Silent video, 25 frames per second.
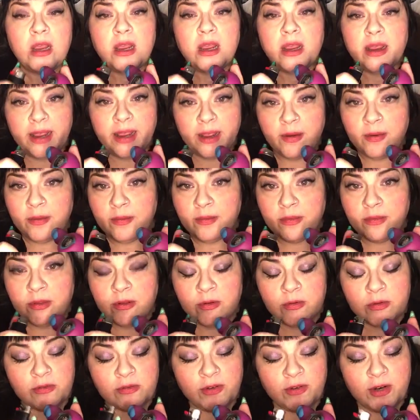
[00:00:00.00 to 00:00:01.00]
And there
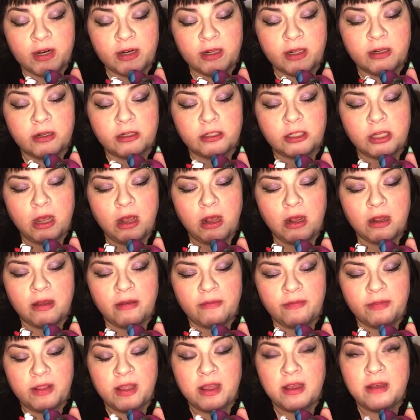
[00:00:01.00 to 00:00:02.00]
was very little talk of
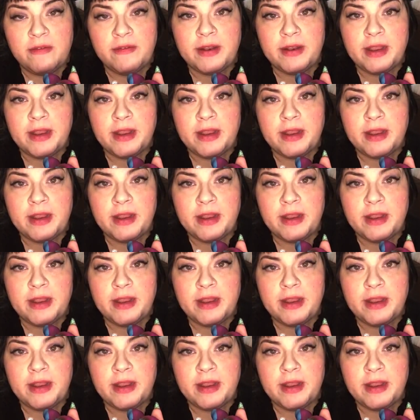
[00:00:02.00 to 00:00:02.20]
love and